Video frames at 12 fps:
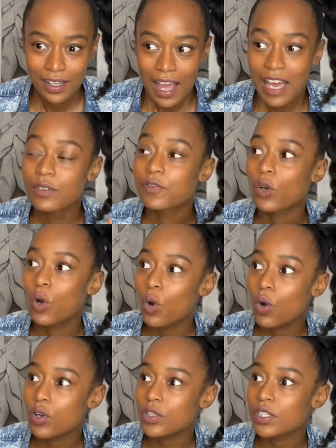And of
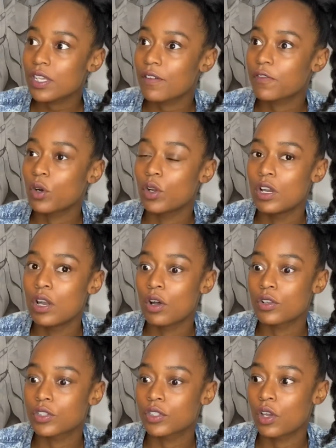course, I've got
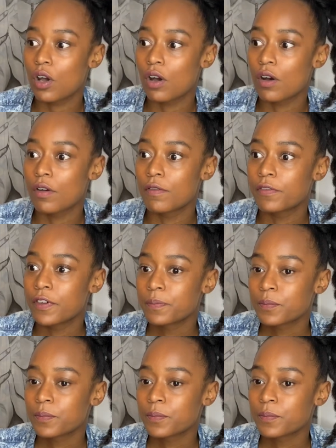lots of